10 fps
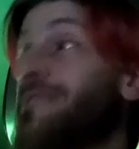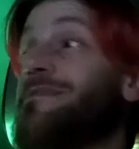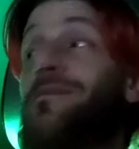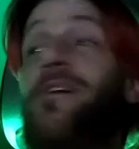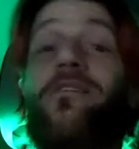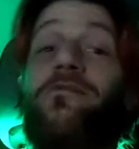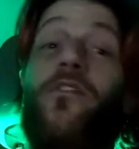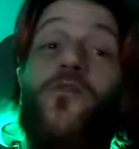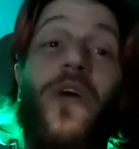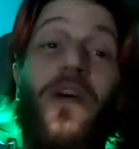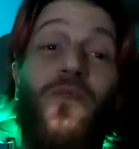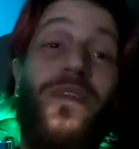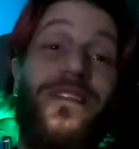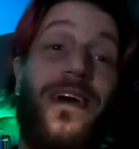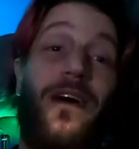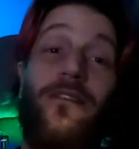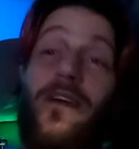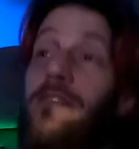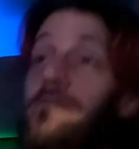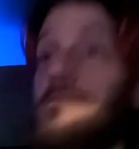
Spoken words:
Tyrannosaurus Rex went down, okay?